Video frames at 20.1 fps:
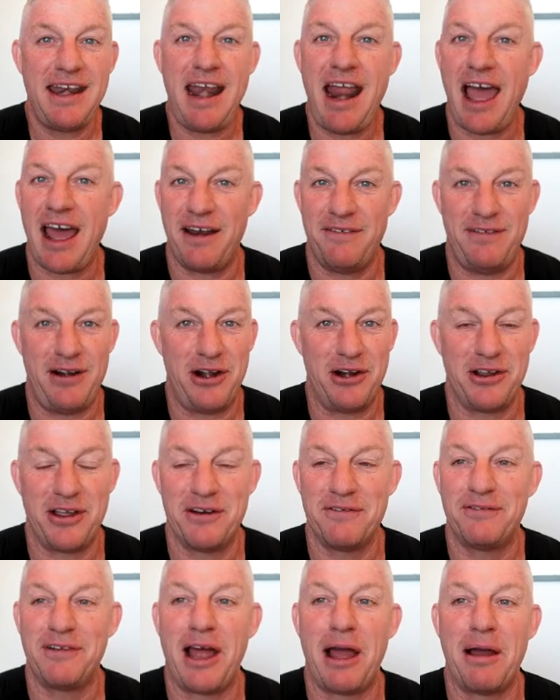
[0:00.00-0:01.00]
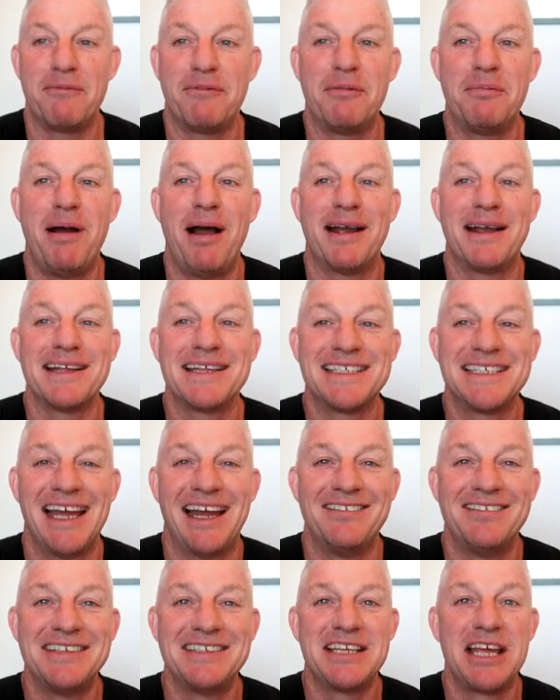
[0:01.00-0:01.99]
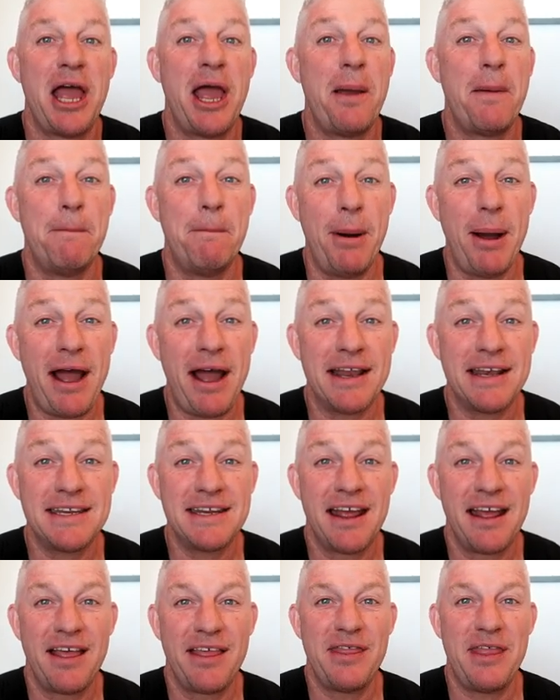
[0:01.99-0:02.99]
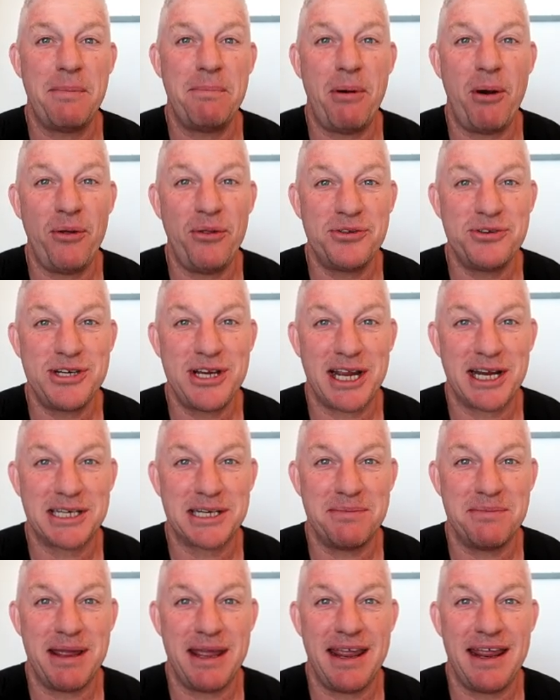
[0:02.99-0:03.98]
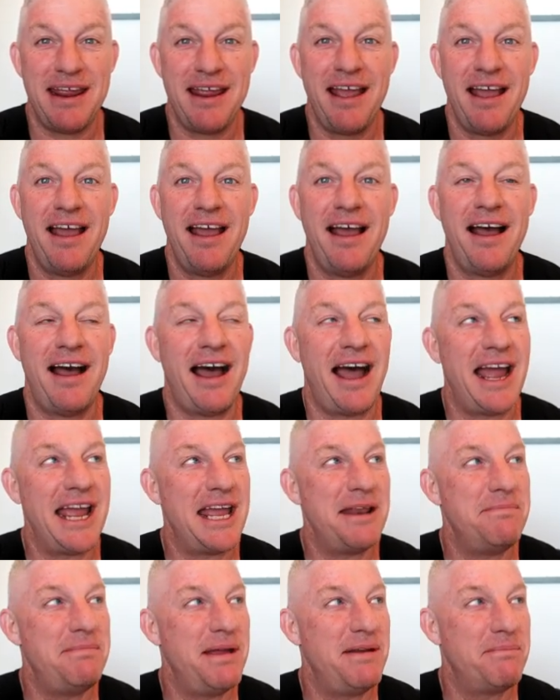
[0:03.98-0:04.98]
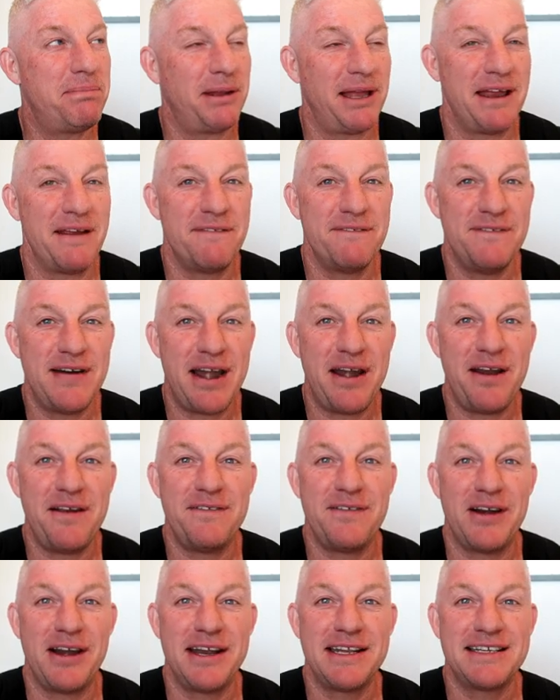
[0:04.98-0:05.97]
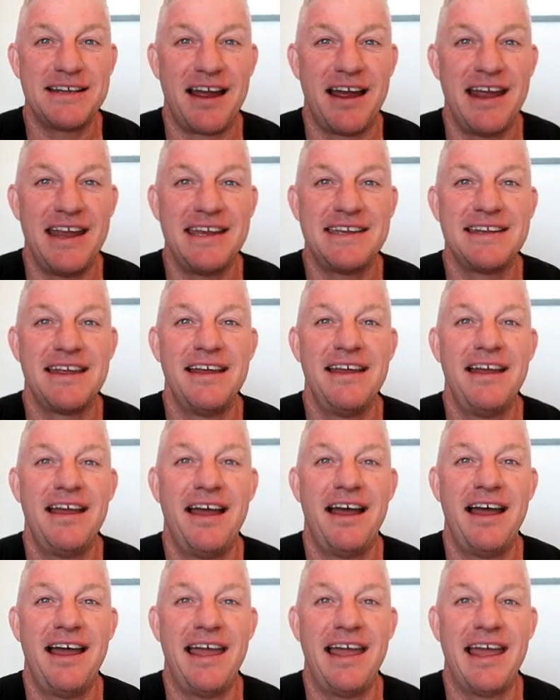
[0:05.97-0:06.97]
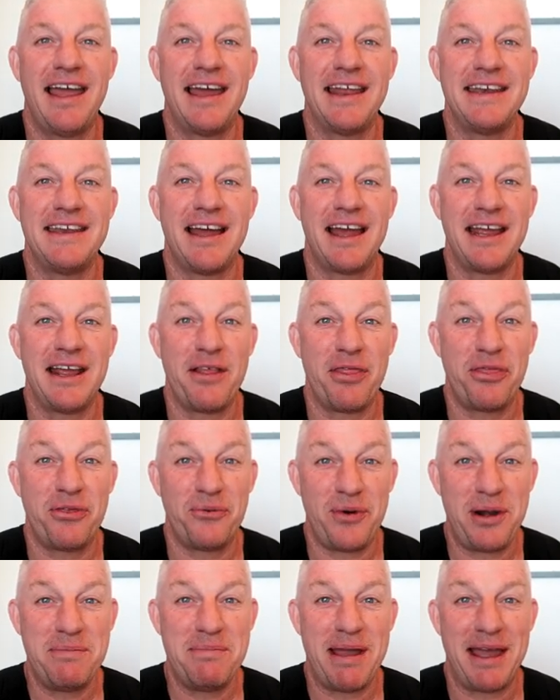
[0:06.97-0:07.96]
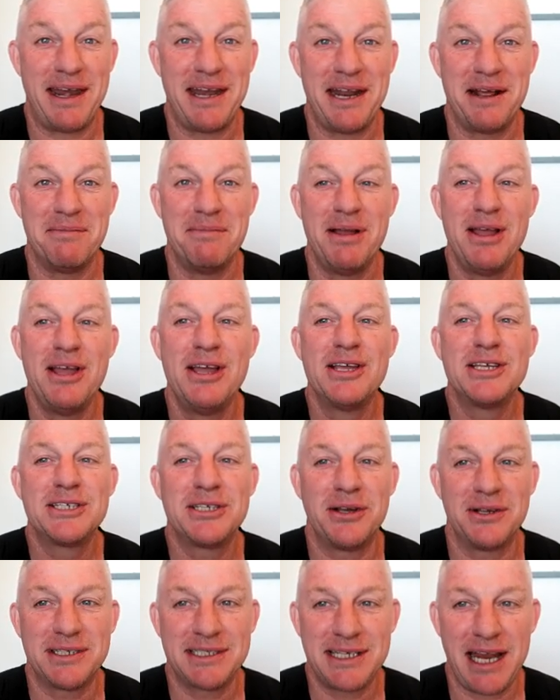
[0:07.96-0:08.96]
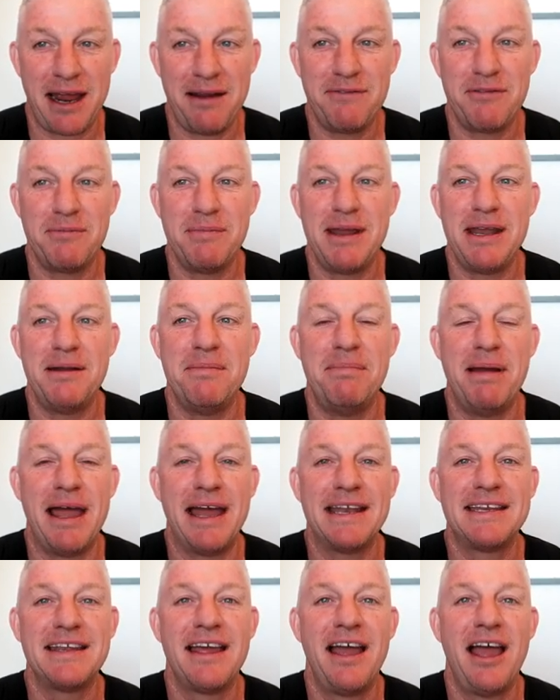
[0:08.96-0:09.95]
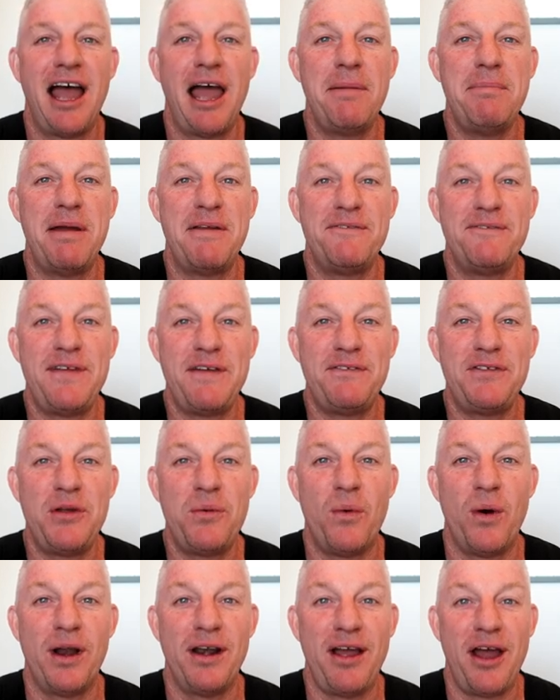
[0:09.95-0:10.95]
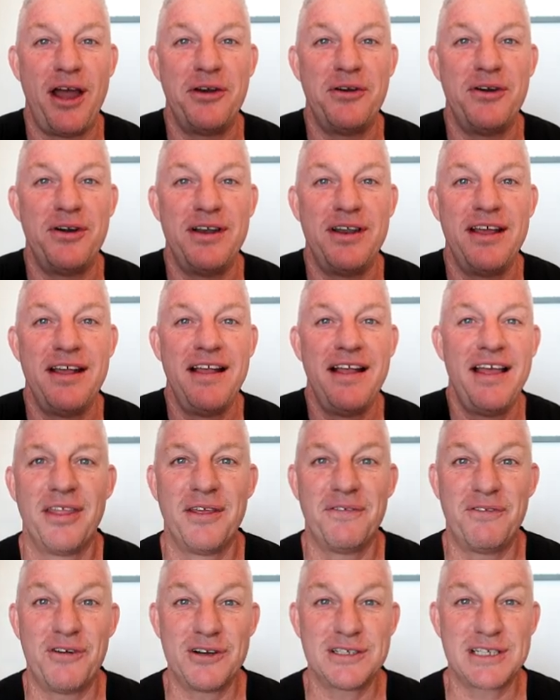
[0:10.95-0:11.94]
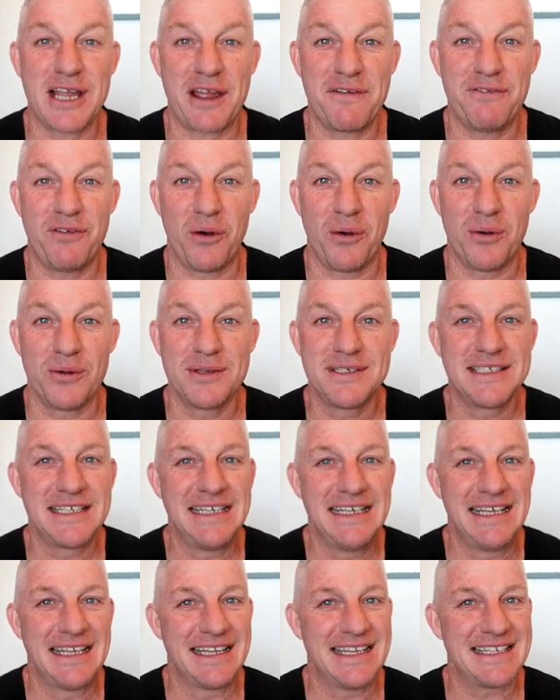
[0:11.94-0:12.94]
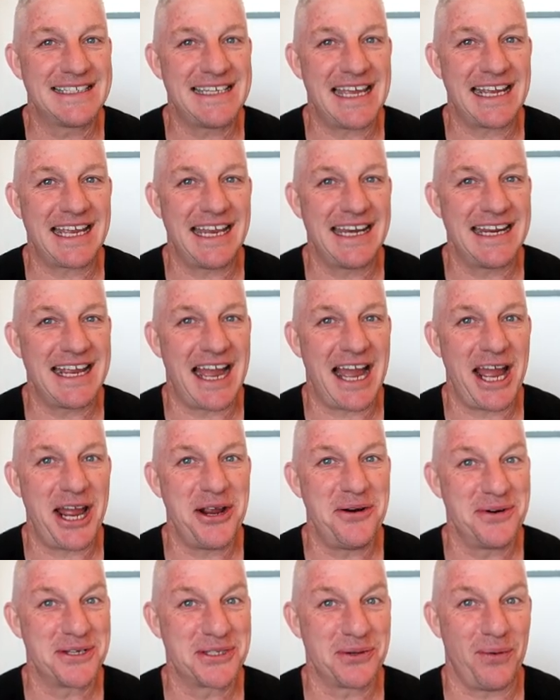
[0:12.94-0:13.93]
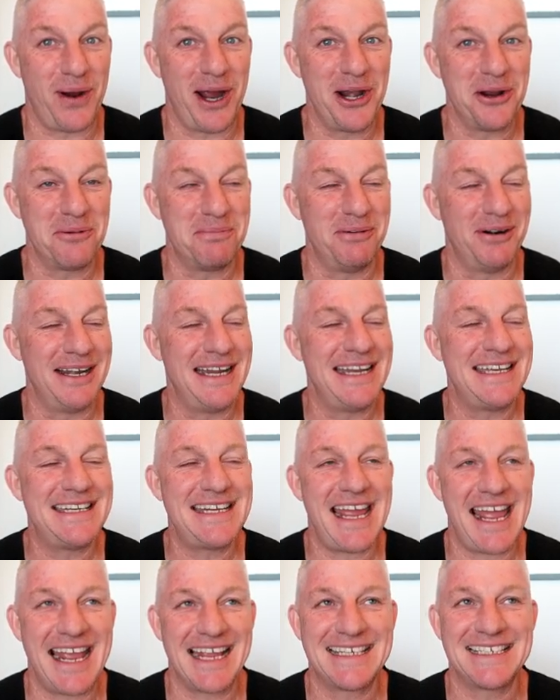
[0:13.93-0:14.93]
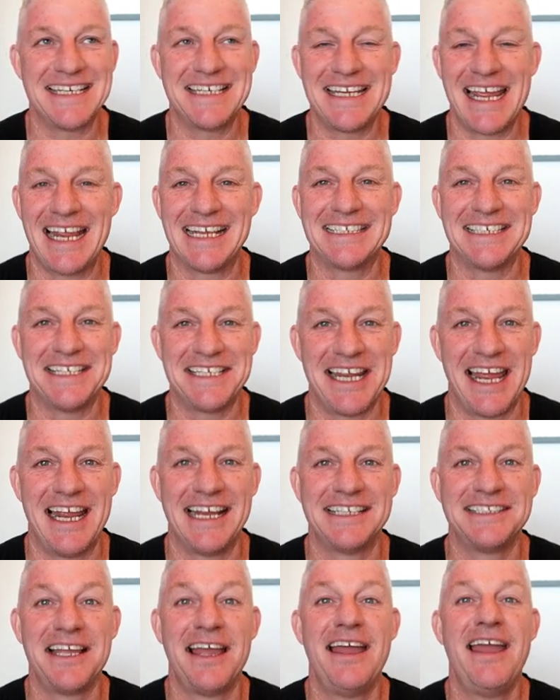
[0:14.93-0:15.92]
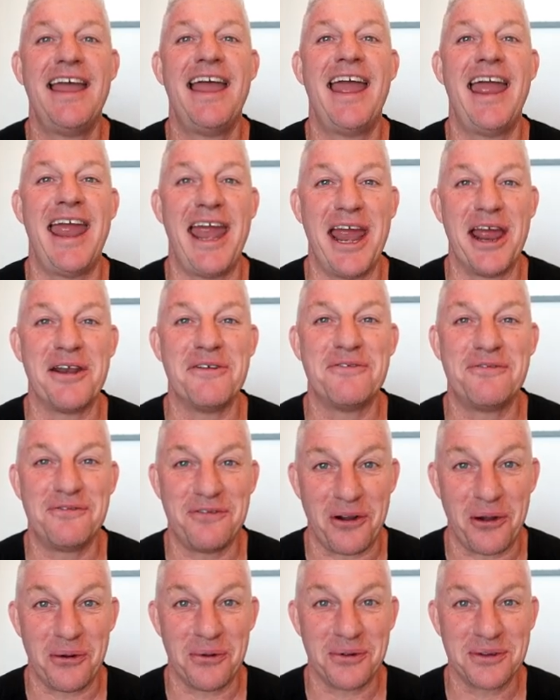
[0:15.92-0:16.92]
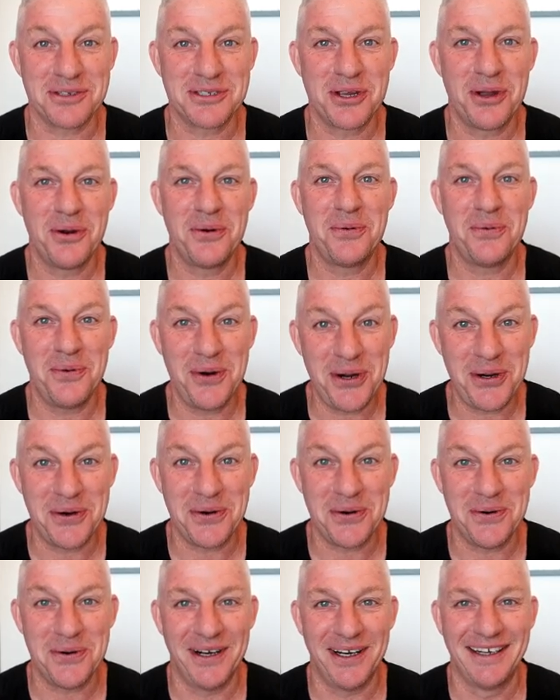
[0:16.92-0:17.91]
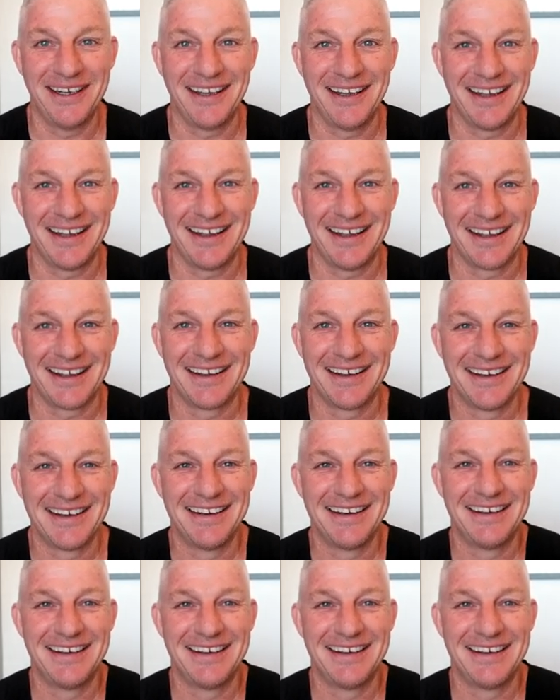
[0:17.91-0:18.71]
Not a very good flop for pocket sevens, but they both checked to me. I had been playing very, very tight. And I had three bet him, so it's time for me to bet. I bet fifty-one hundred. The first guy folds. The second guy, who is the wide opener, he tanks and tanks and tanks and folds. Woo! The